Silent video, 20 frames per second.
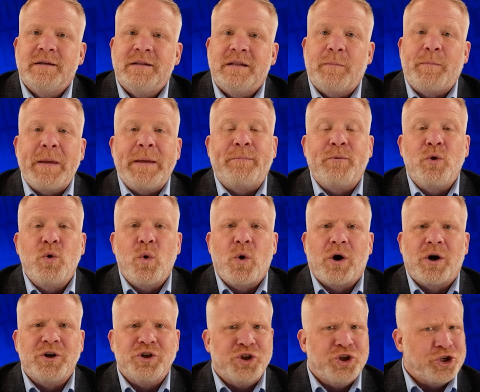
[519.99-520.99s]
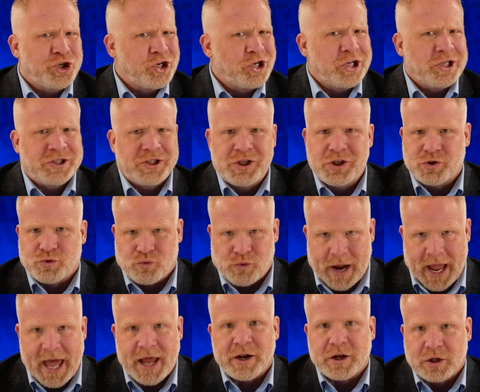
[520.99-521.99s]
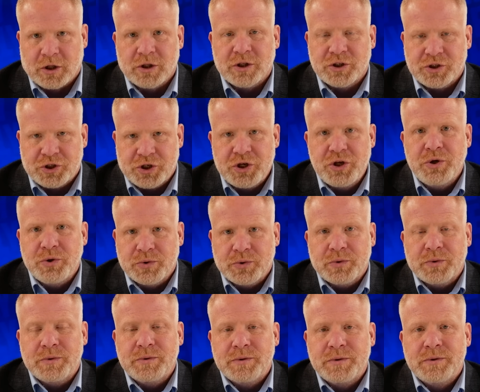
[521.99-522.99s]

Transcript: The people who are just as radical as you.